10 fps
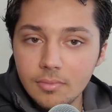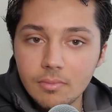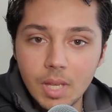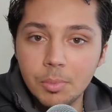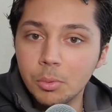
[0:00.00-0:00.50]

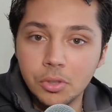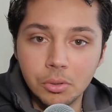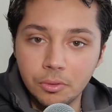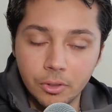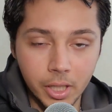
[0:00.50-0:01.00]
Maybe we'll
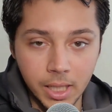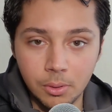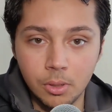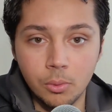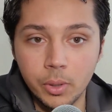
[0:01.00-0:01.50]
do it for an
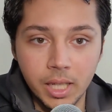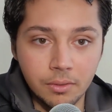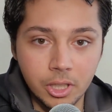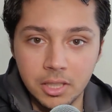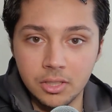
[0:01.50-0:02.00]
hour or
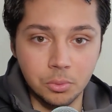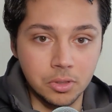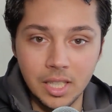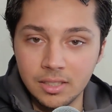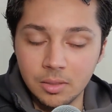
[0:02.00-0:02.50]
whatever it is. We'll
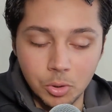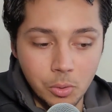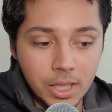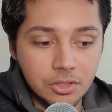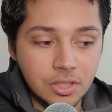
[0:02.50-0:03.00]
take some
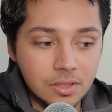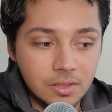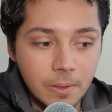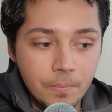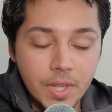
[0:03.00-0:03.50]

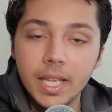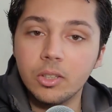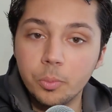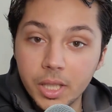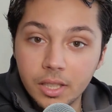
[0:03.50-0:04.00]
questions.
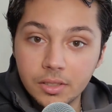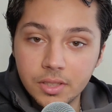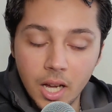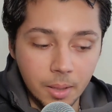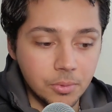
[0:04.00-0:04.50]
It'll be a good
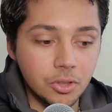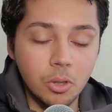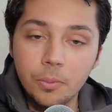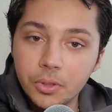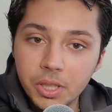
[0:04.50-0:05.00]
time.
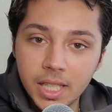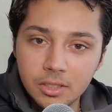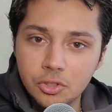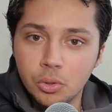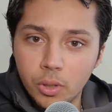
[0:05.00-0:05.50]
So hopefully you
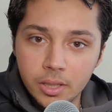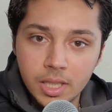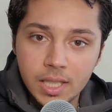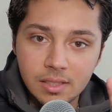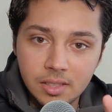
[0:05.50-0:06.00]
guys can join.
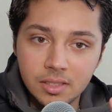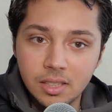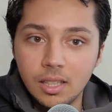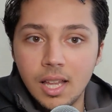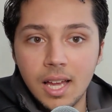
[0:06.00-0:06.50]
6
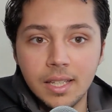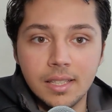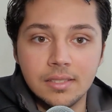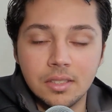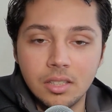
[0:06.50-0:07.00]
o'clock
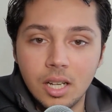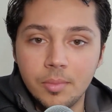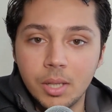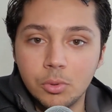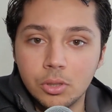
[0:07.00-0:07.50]
is the
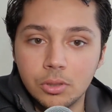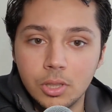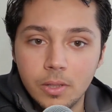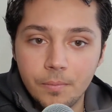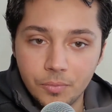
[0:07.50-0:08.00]
time that
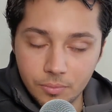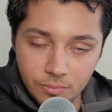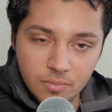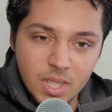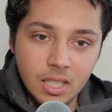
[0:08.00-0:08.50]

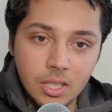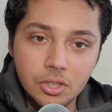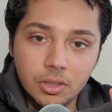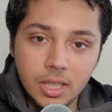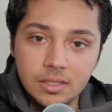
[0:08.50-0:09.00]

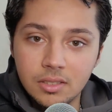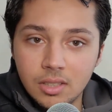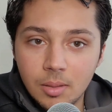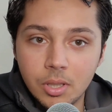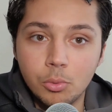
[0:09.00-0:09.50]
that's the
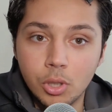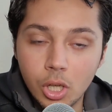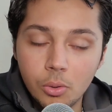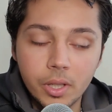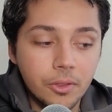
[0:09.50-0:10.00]
time that we'll
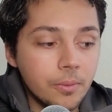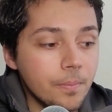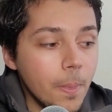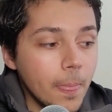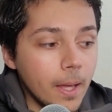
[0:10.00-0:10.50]
go with.
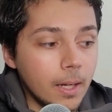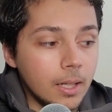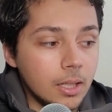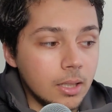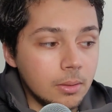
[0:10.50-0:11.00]

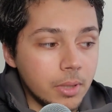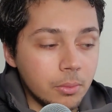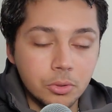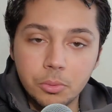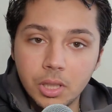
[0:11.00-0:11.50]

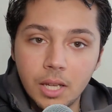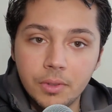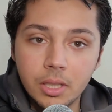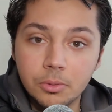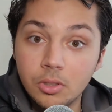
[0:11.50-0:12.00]
And we'll do a live
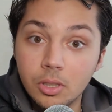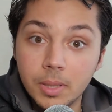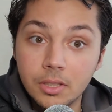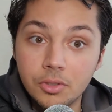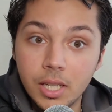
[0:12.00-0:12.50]
video and we'll talk
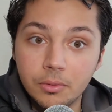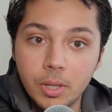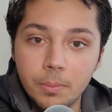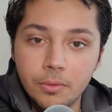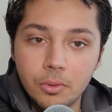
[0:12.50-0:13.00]
about the draft
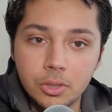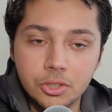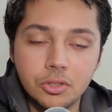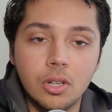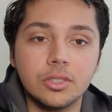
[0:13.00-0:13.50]
right before it
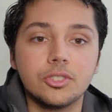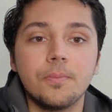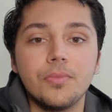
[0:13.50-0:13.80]
starts.